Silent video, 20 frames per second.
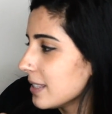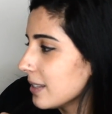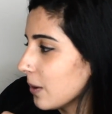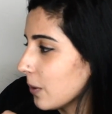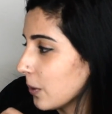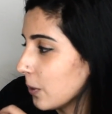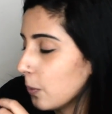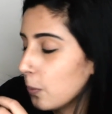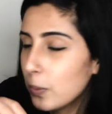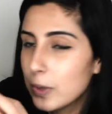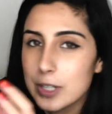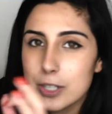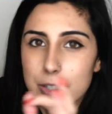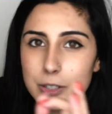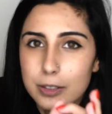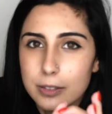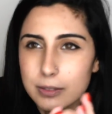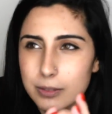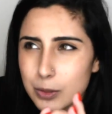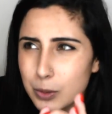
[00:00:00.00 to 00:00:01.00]
Or
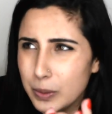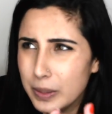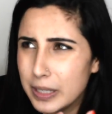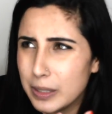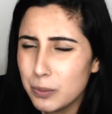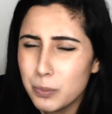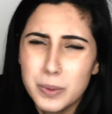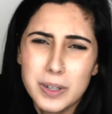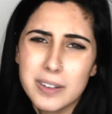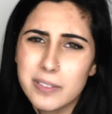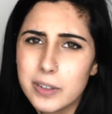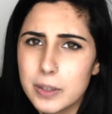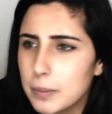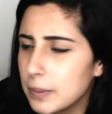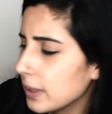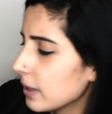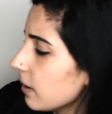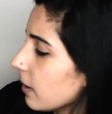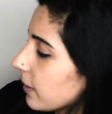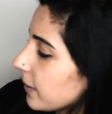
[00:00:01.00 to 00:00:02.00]
winter queen, whatever you
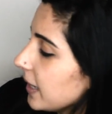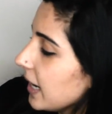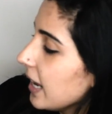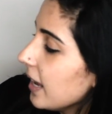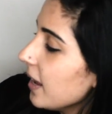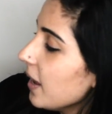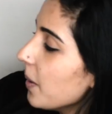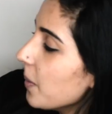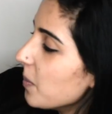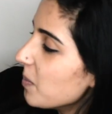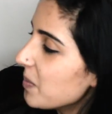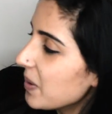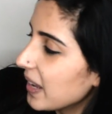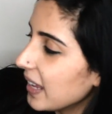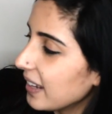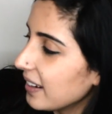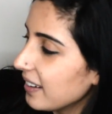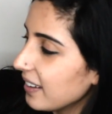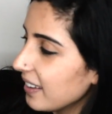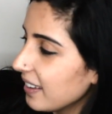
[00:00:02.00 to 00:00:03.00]
want to call it,
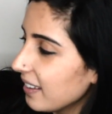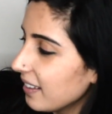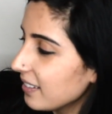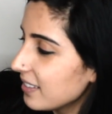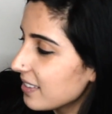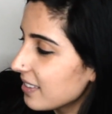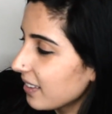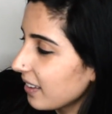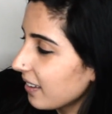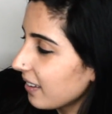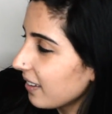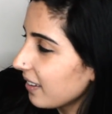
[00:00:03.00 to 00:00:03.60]
but it's